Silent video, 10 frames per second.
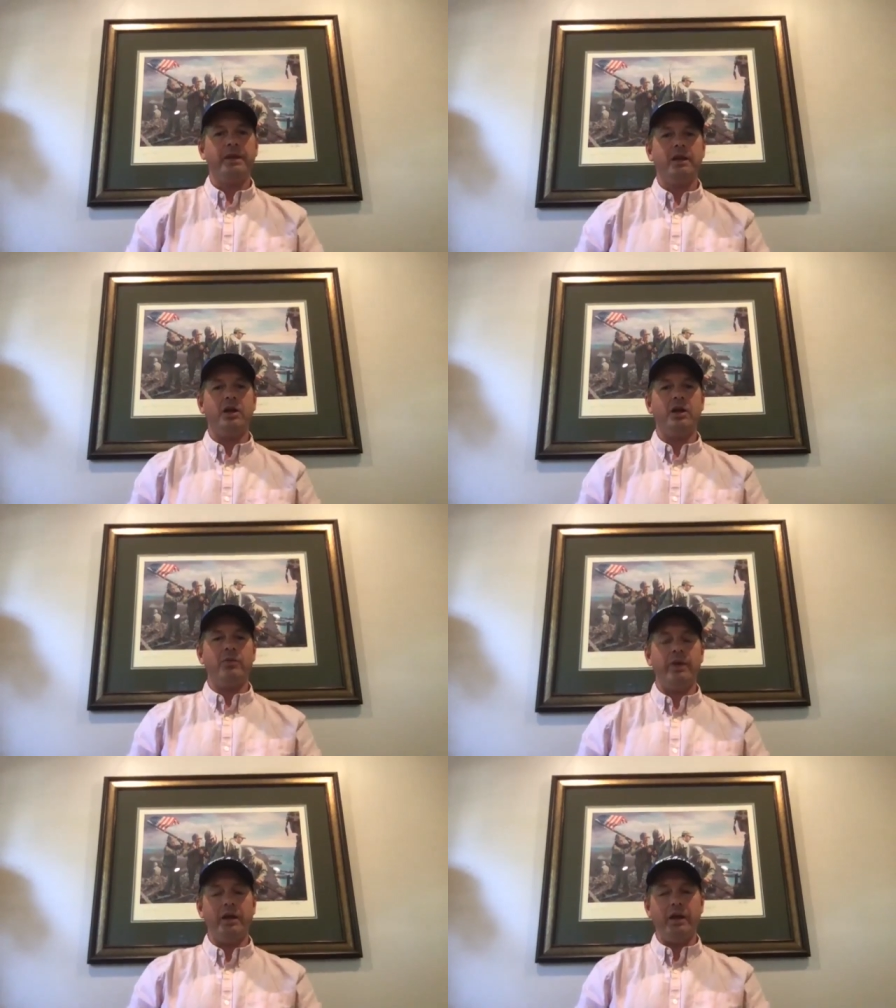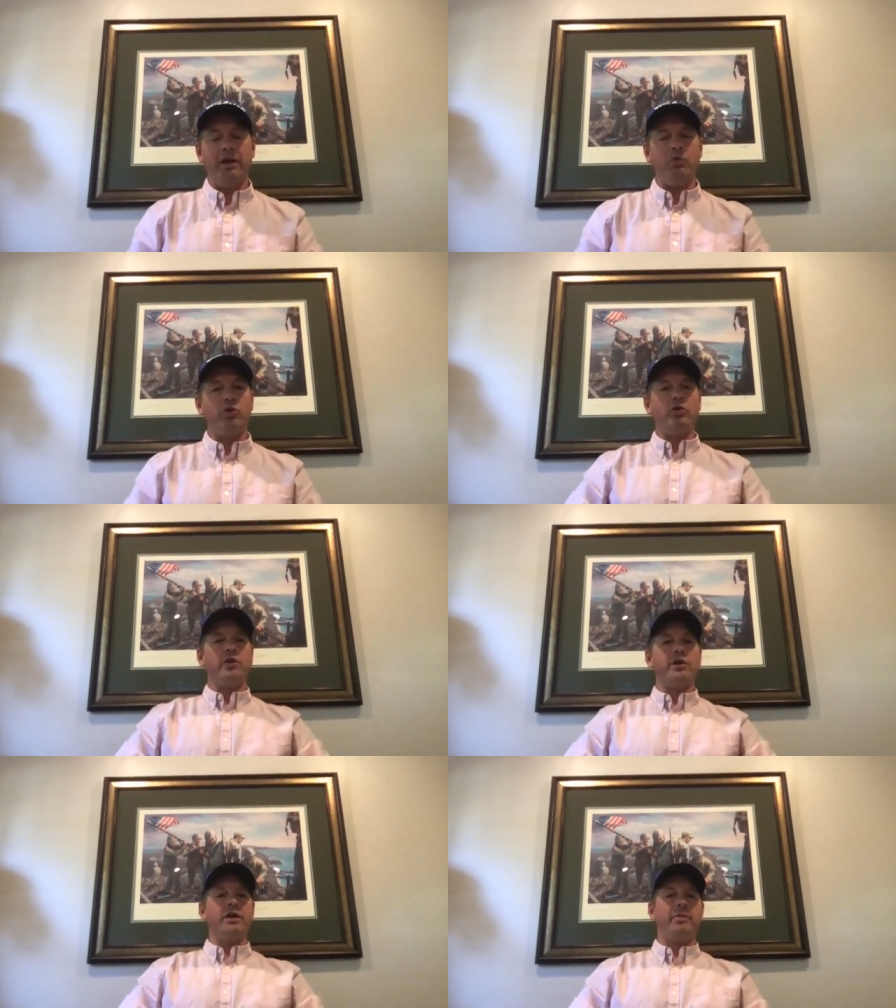you know and, we're
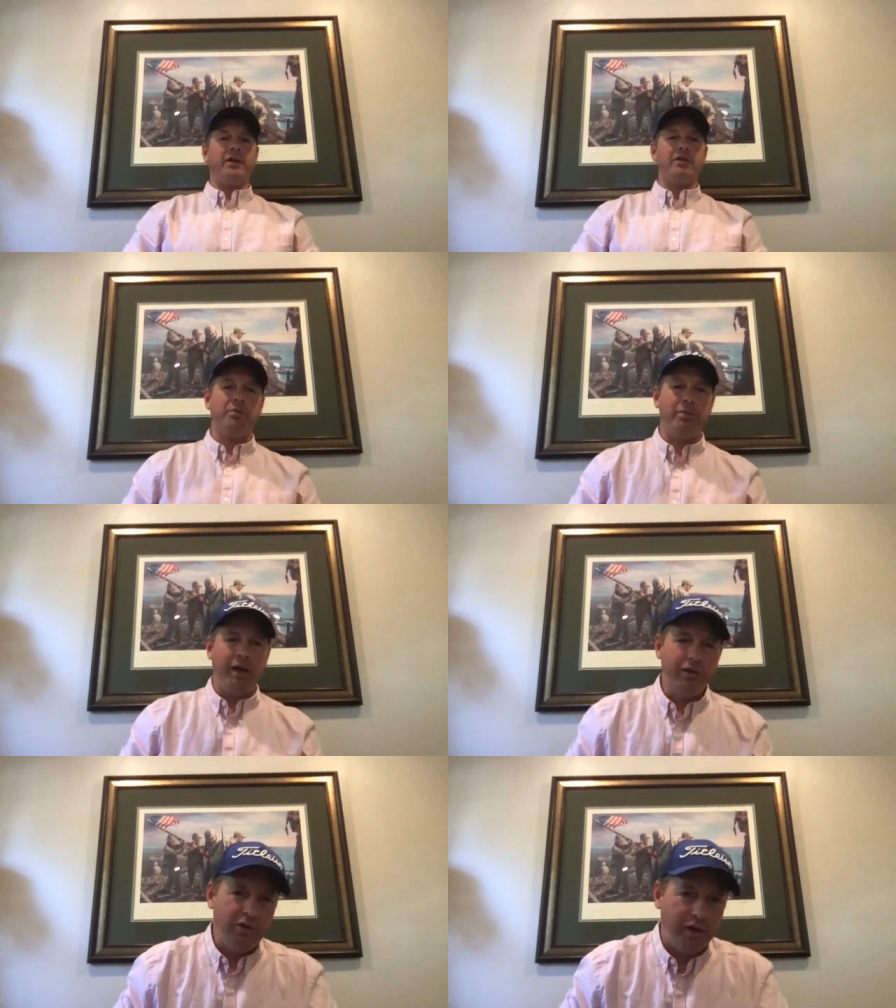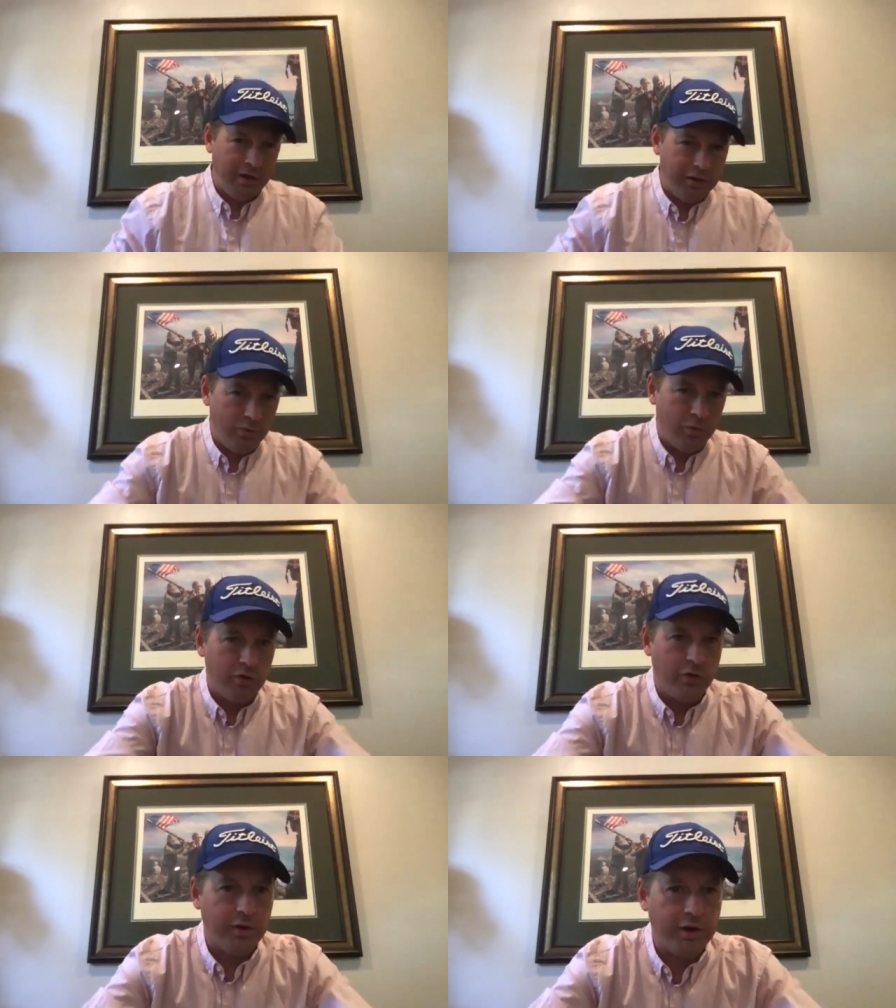learning about supply chain we're
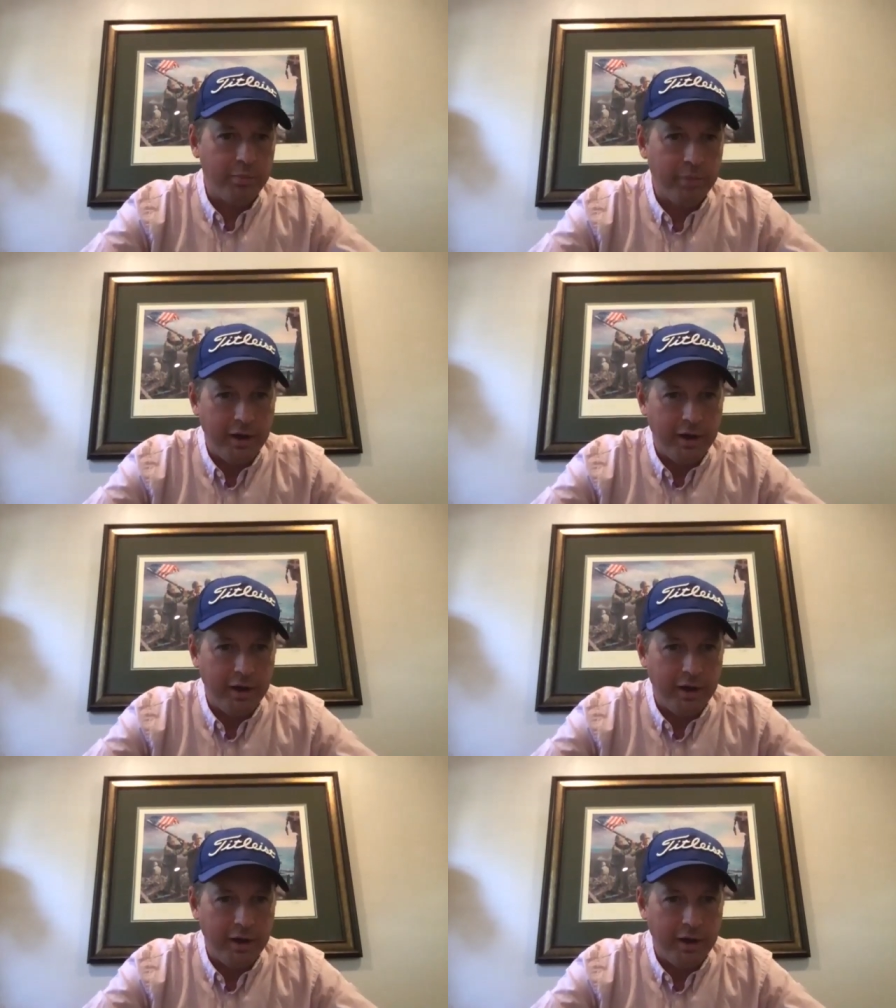learning about